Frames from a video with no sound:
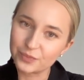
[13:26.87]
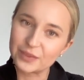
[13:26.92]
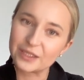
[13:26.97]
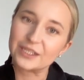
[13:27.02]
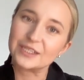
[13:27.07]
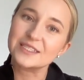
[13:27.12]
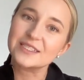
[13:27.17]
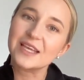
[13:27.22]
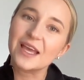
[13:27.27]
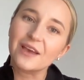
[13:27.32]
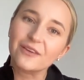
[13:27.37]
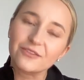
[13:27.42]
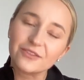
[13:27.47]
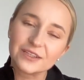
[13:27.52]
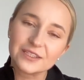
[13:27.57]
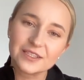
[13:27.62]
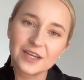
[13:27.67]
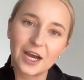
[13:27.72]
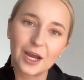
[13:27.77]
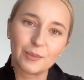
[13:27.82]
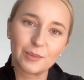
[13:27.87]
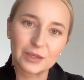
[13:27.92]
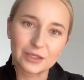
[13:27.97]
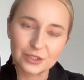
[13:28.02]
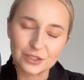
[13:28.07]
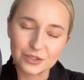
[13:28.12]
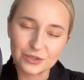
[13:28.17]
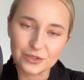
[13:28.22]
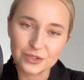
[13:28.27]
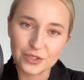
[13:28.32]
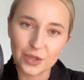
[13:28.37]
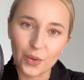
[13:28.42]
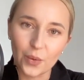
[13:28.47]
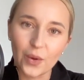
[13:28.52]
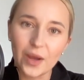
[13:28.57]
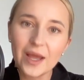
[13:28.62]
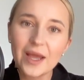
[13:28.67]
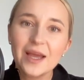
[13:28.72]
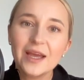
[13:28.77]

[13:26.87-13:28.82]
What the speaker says: because every time you do so,